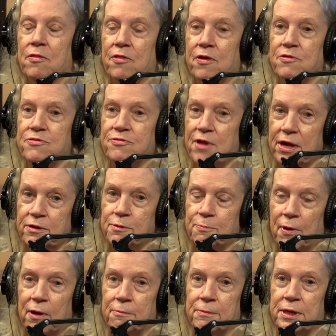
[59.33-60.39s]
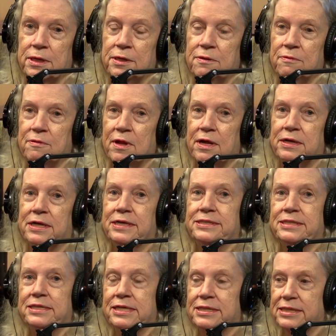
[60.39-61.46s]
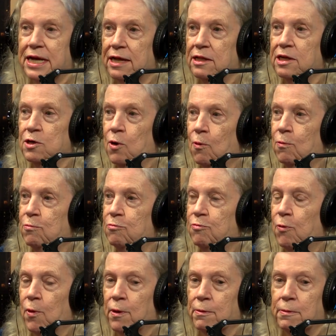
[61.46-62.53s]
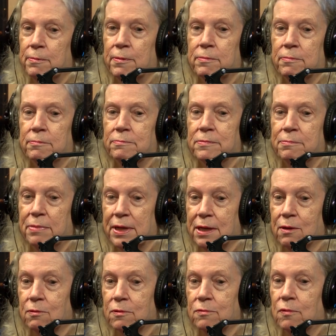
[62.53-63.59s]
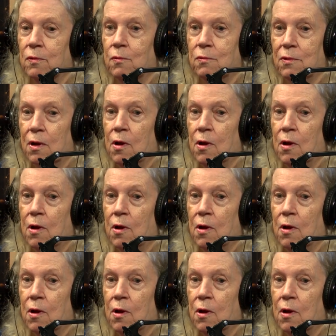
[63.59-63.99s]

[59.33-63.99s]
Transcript: The State Department, that isn't exactly known for being